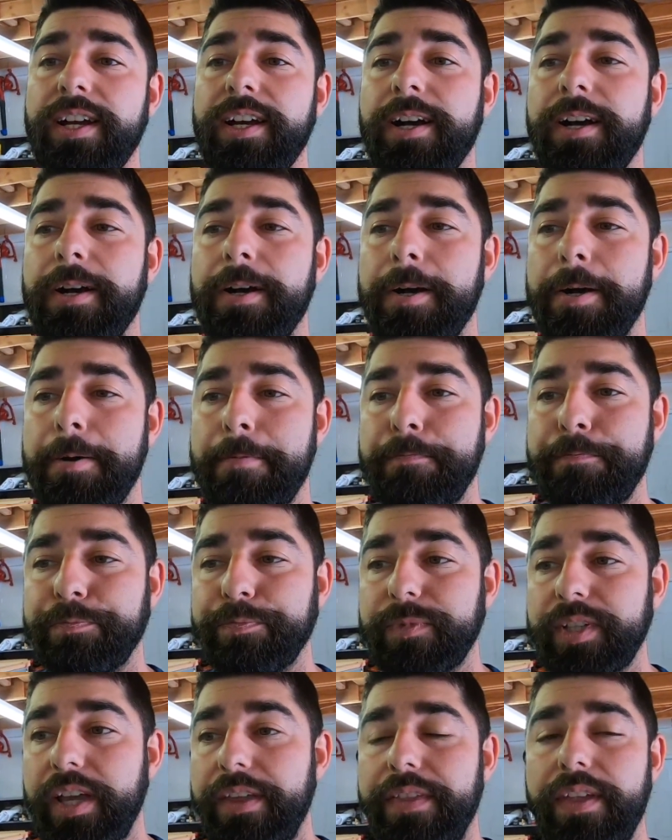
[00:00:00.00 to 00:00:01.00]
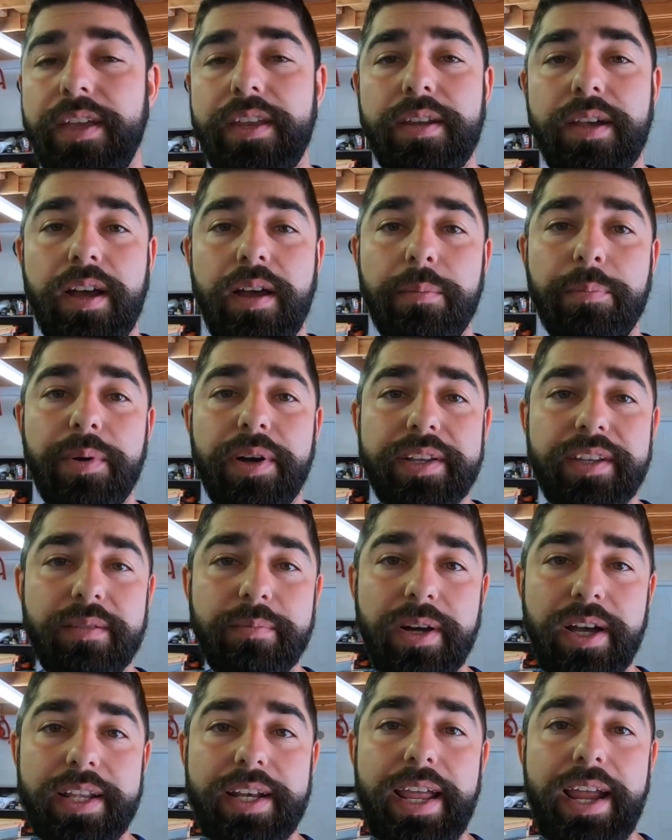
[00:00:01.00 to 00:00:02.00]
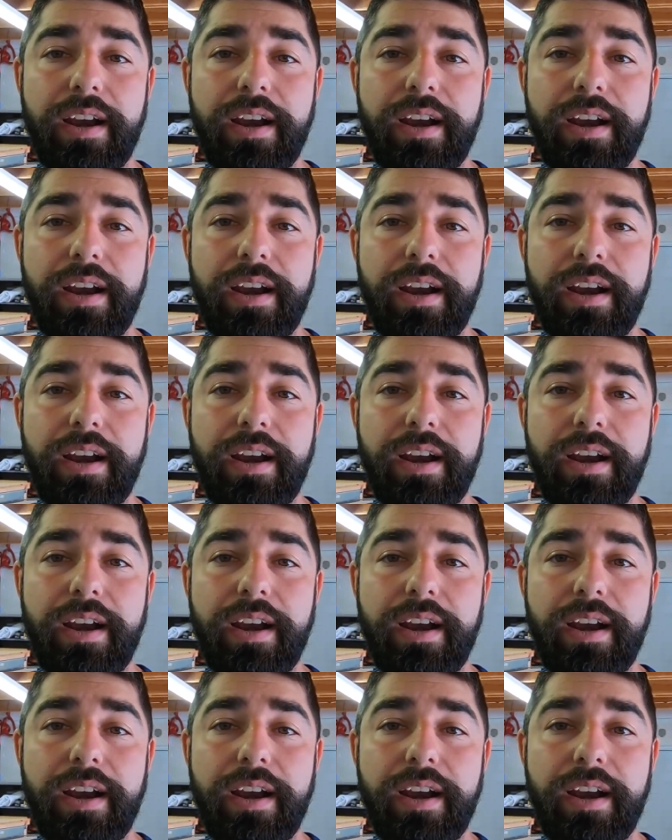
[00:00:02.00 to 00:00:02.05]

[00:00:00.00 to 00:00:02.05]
And then a buddy of mine,